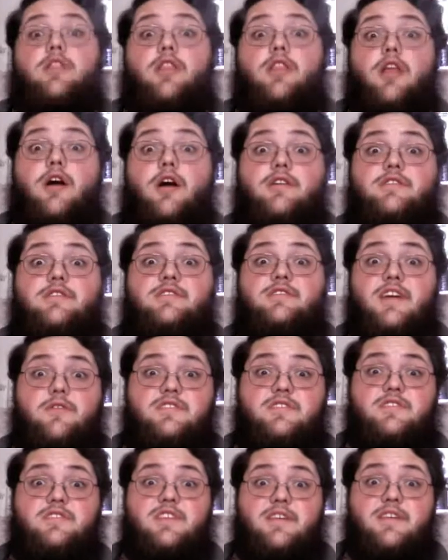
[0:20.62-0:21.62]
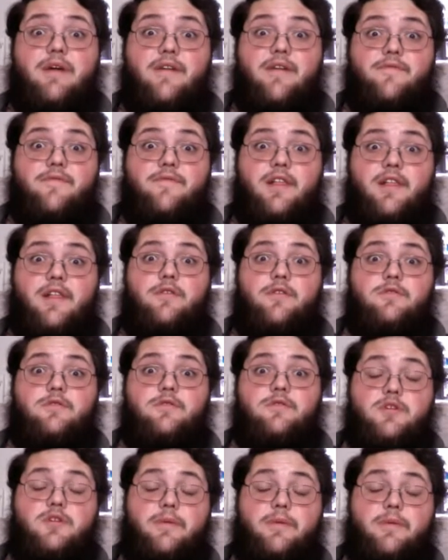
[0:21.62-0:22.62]
Long time no see, my fellow
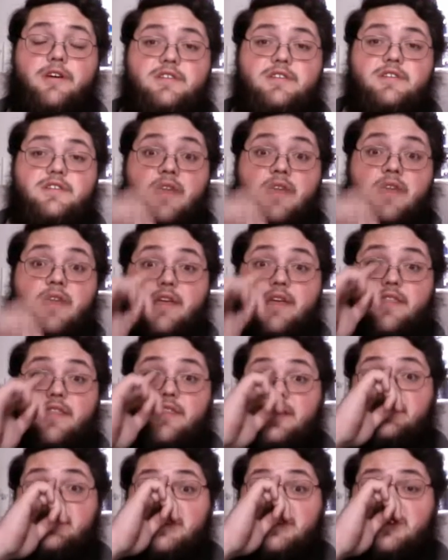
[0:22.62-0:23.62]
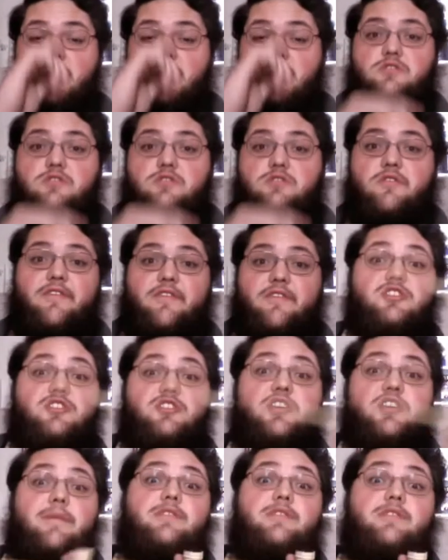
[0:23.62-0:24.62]
YouTubers. This is Thor's Revenge
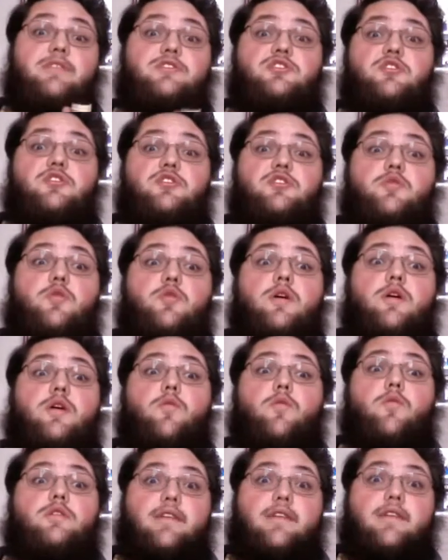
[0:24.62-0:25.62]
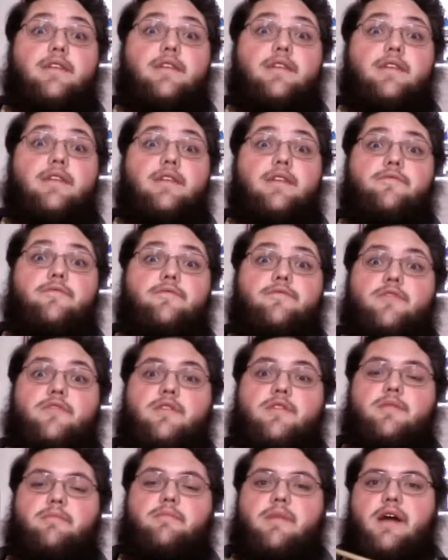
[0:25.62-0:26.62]
coming to you once again
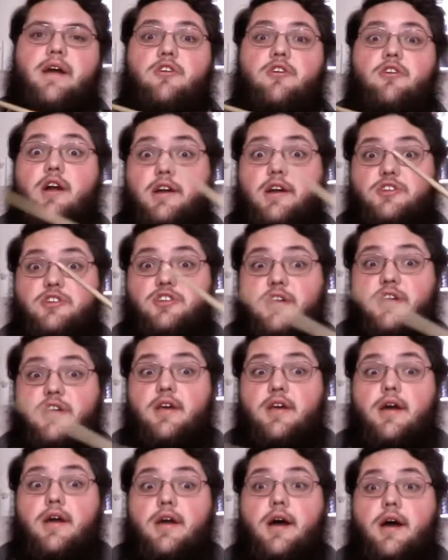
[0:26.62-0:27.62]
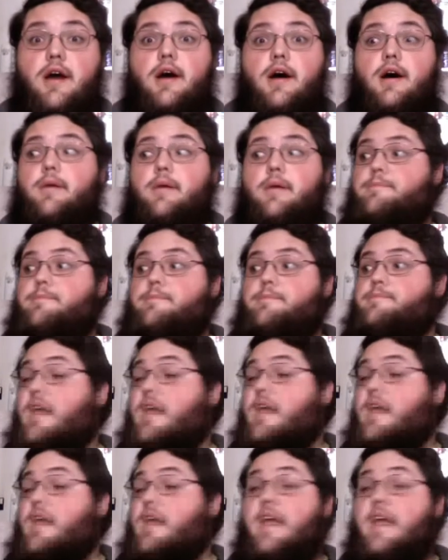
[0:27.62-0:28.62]
from my garage. Um,
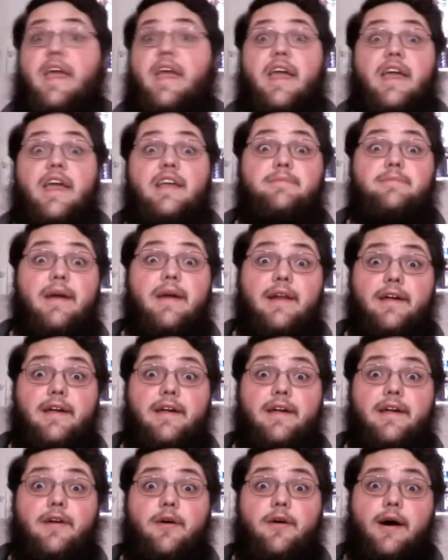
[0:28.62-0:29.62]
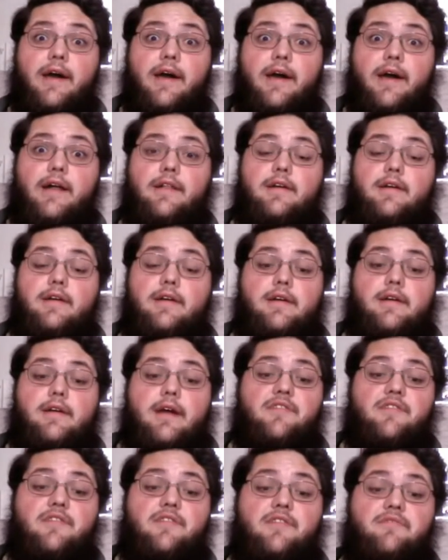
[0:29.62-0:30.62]
it's been a little while.
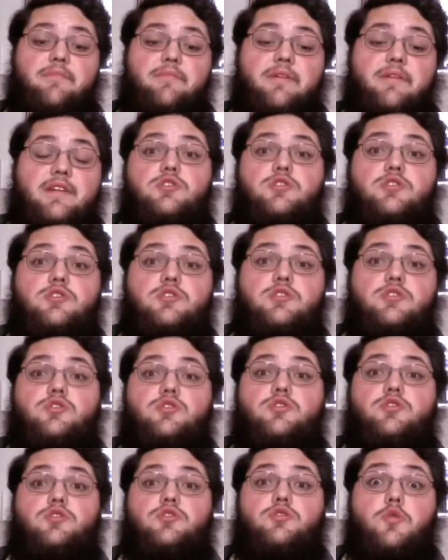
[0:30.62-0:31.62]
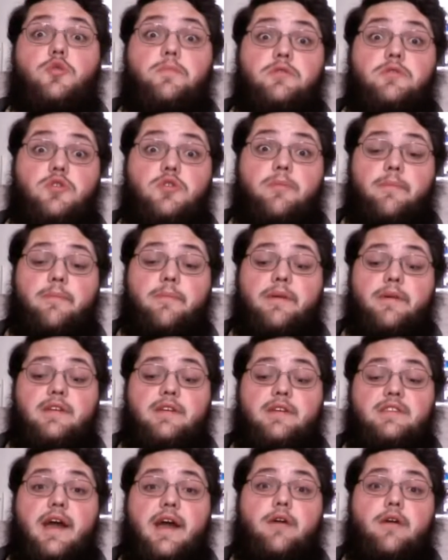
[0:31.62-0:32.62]
I've been super
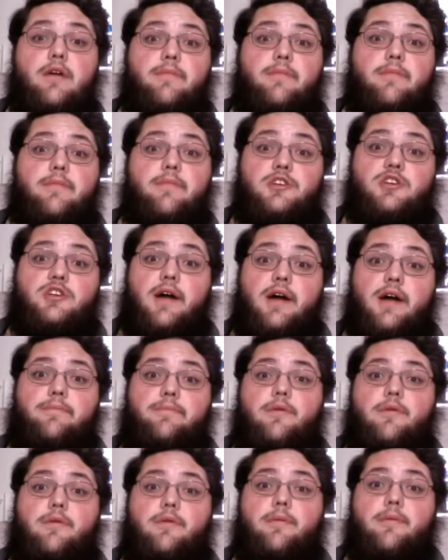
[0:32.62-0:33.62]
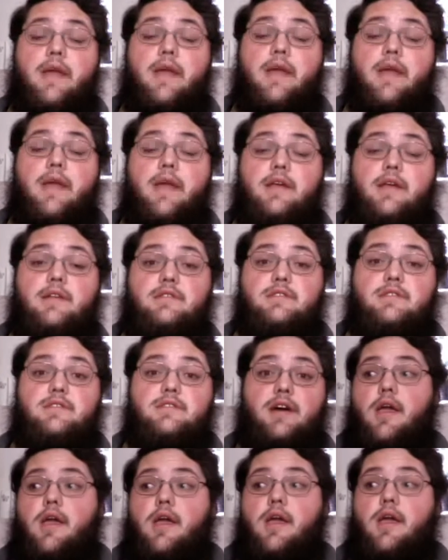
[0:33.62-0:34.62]
busy out in my shop making
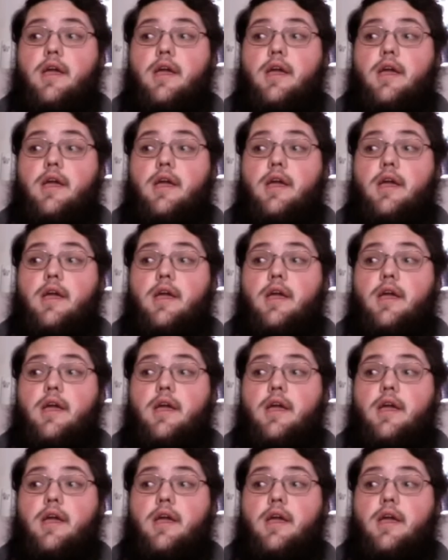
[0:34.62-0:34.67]
stuff,